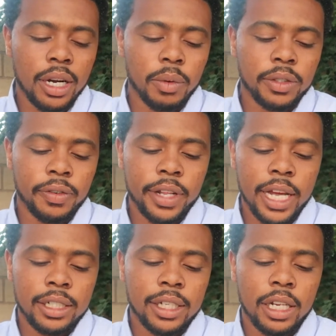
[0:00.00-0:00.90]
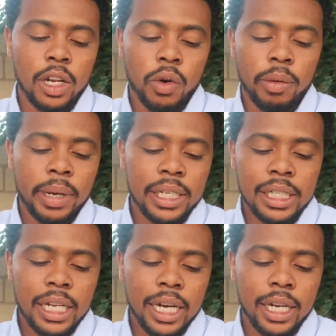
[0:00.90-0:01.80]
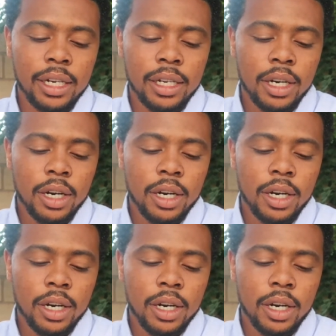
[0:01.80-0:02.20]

was for that lower baseline